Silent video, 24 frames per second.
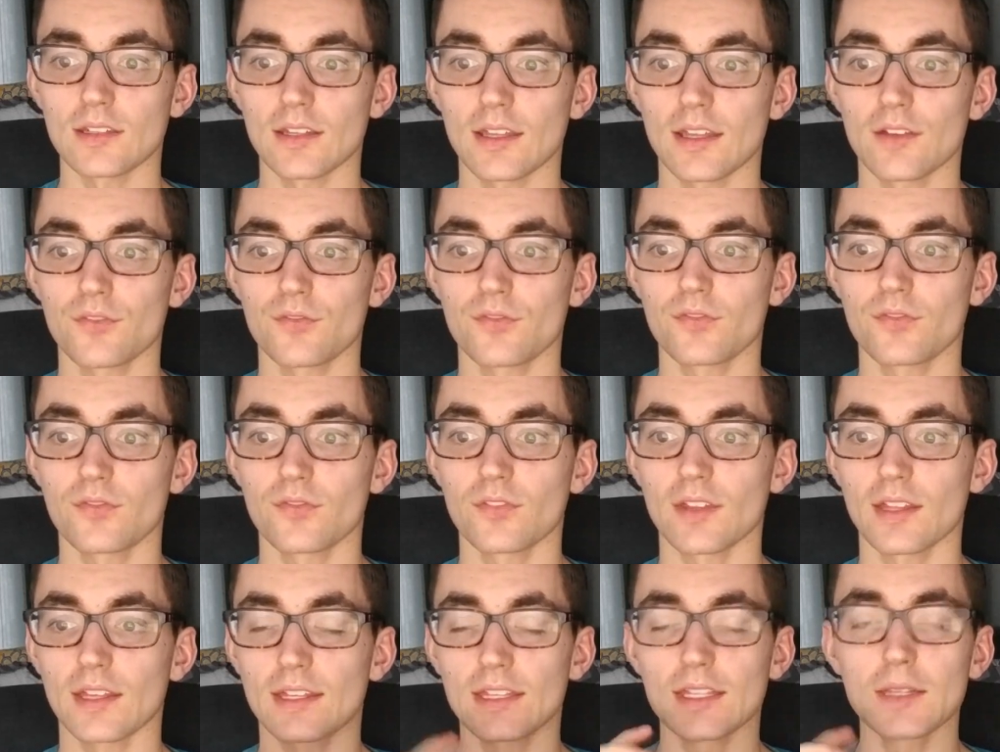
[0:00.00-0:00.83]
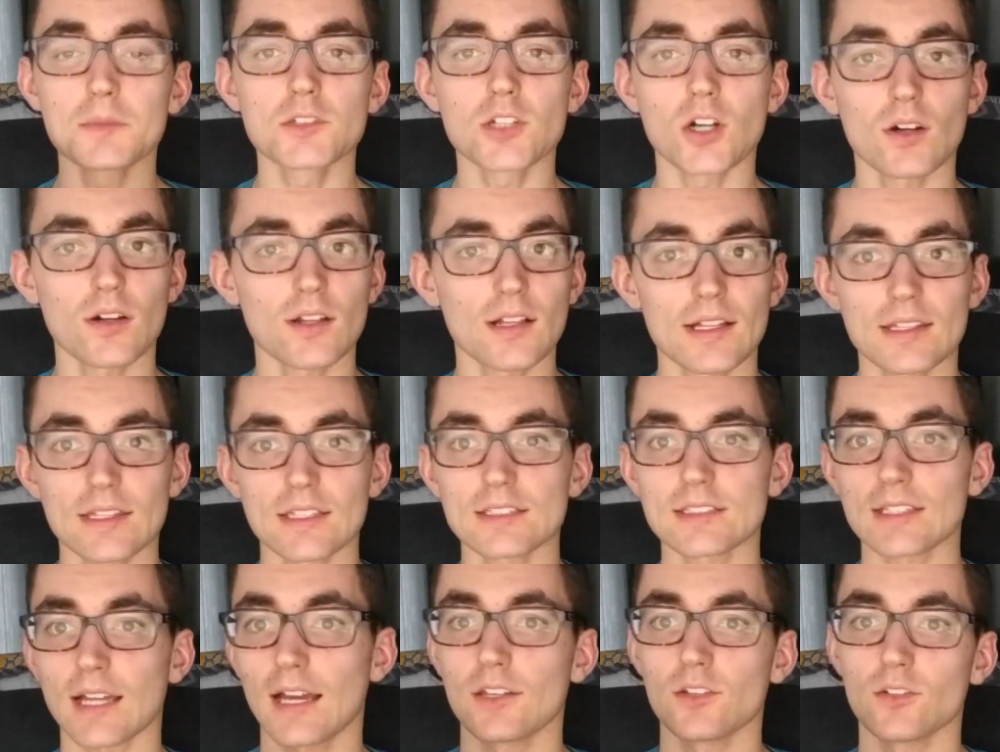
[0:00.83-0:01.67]
If it keeps going like
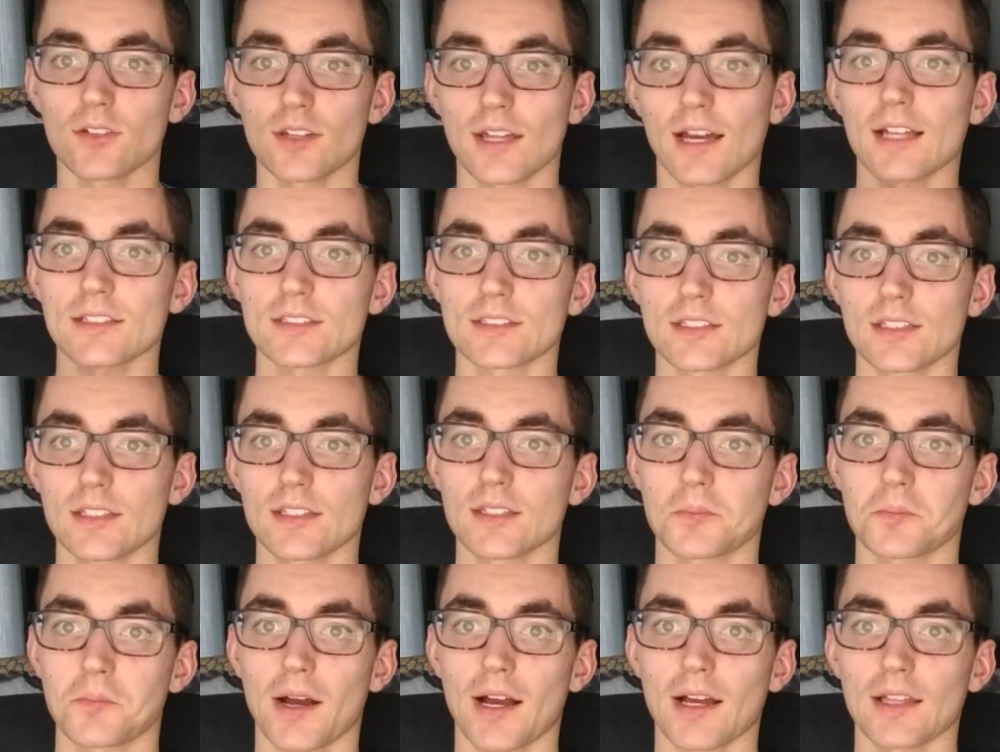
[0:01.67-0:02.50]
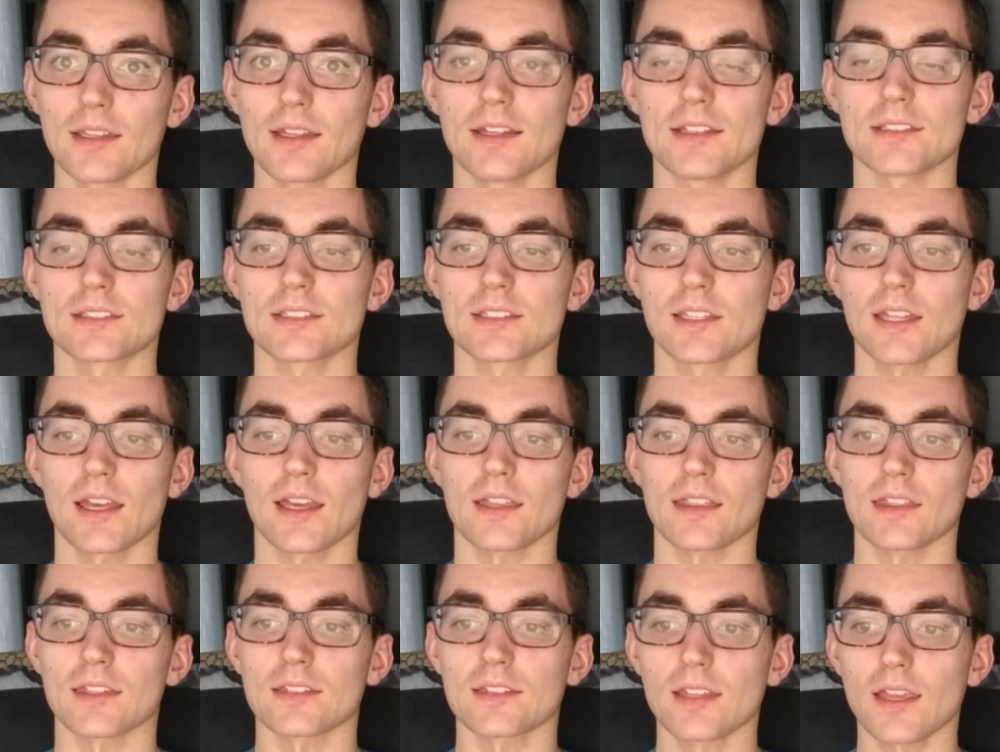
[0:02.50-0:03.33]
this, I do not see this bot lane
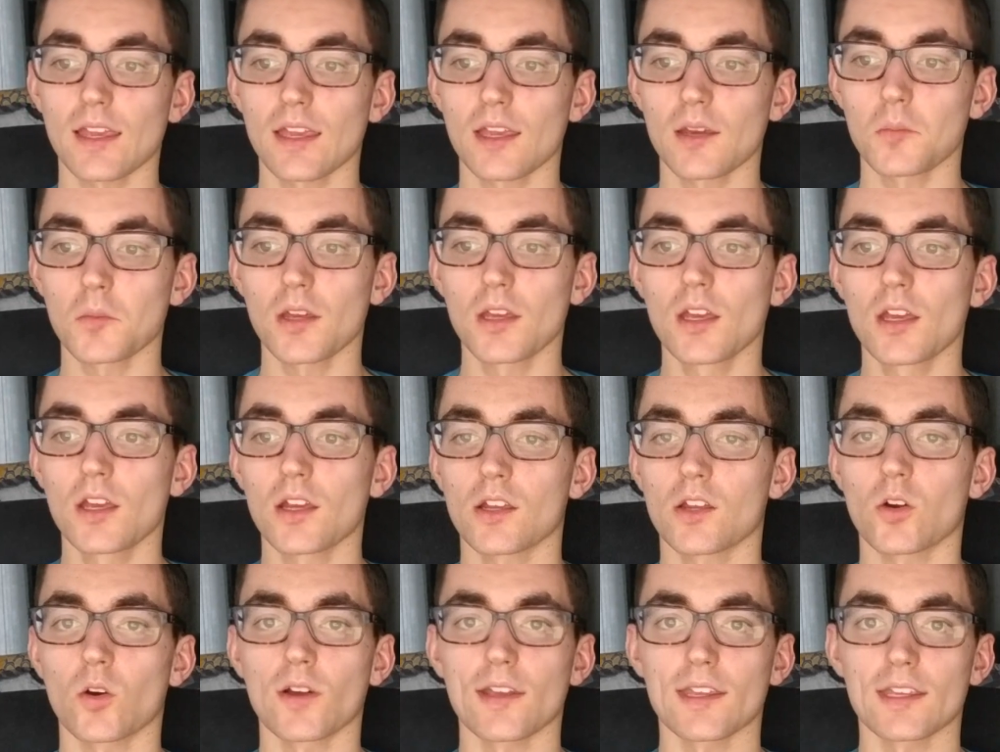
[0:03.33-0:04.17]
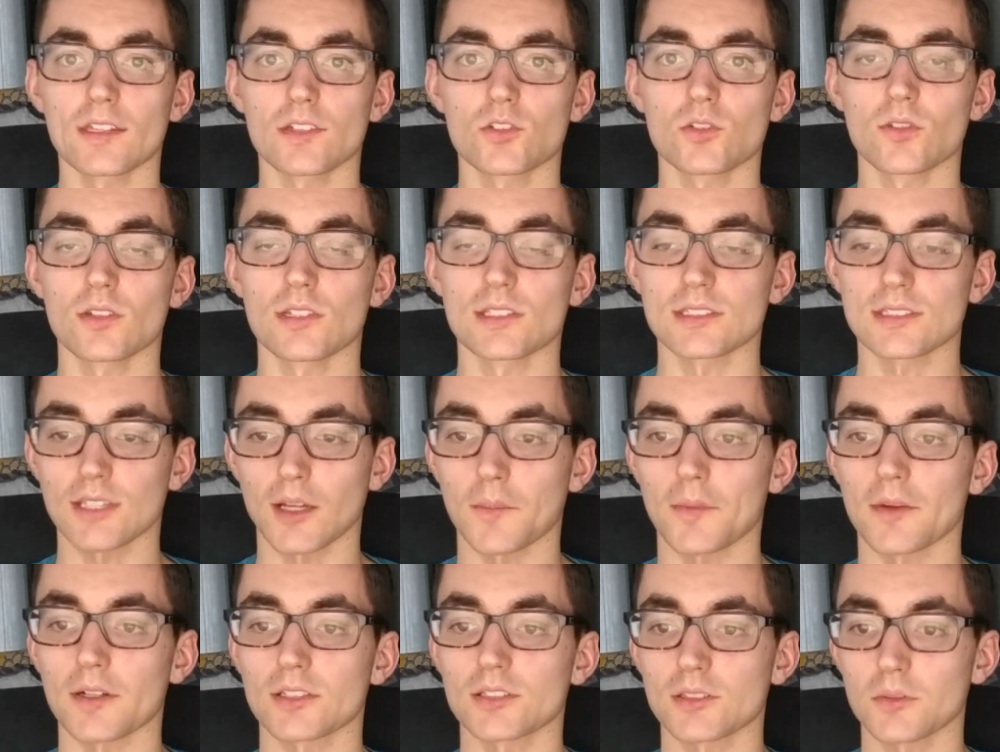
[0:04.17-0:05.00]
staying the same going into the
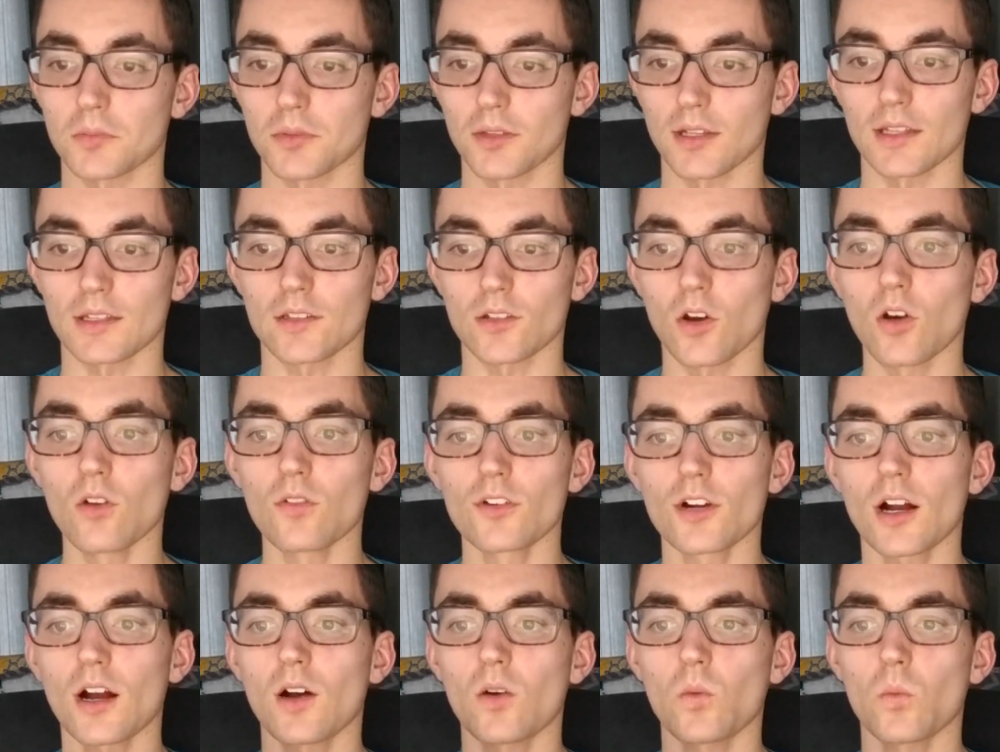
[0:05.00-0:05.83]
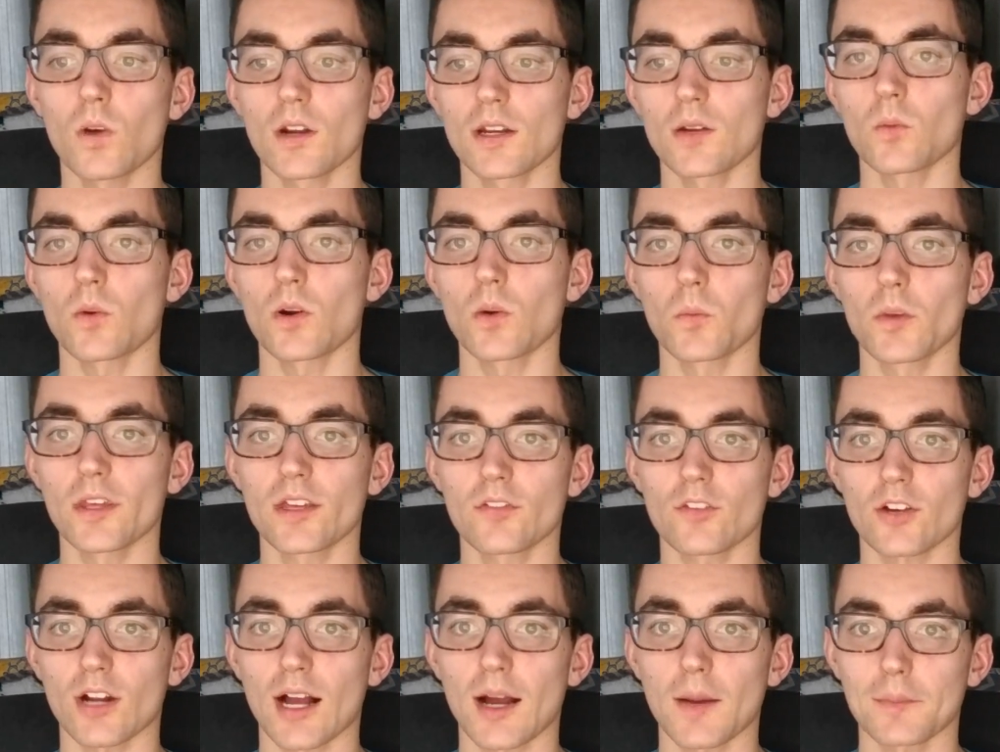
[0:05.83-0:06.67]
summer split. Overall, 1-1
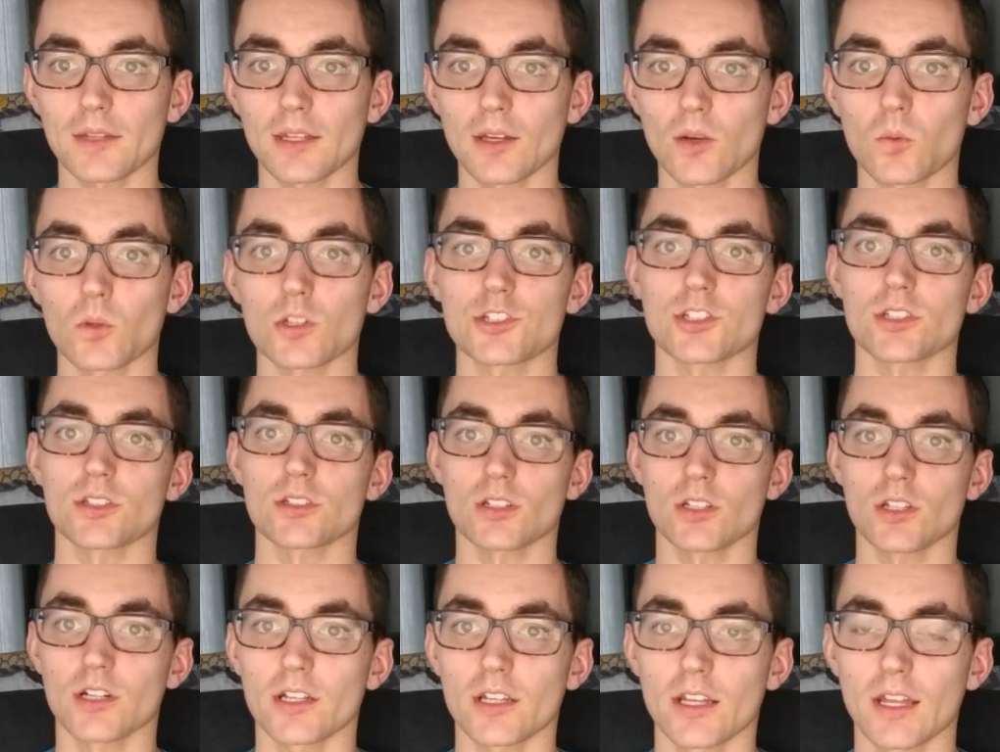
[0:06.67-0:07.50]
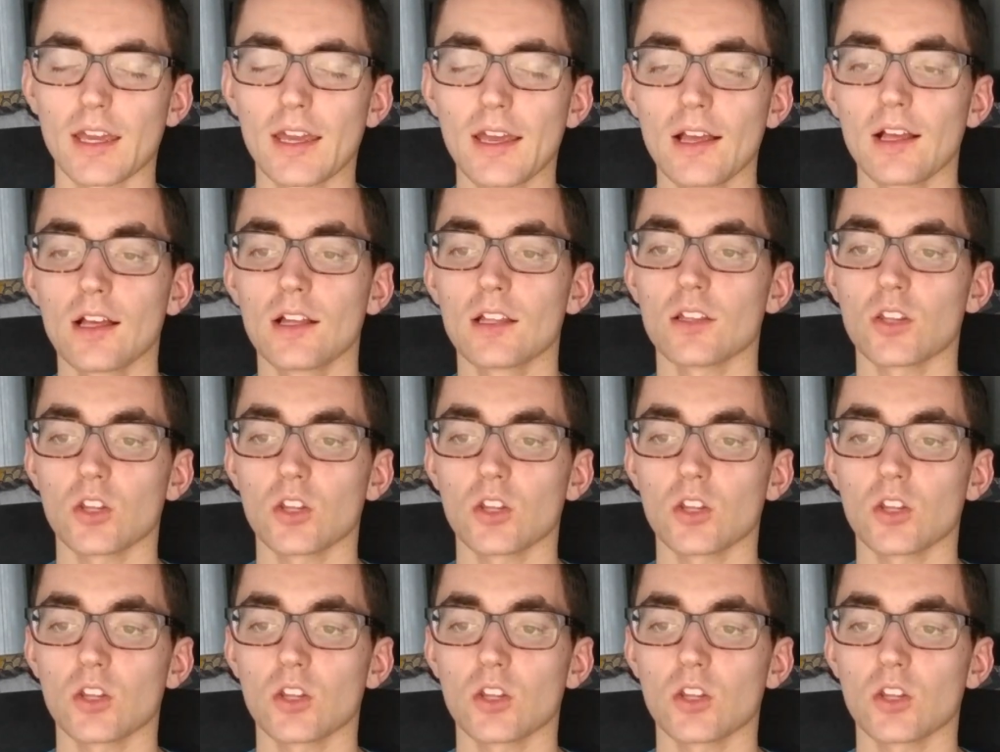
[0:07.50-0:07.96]
week for Optic, which is good.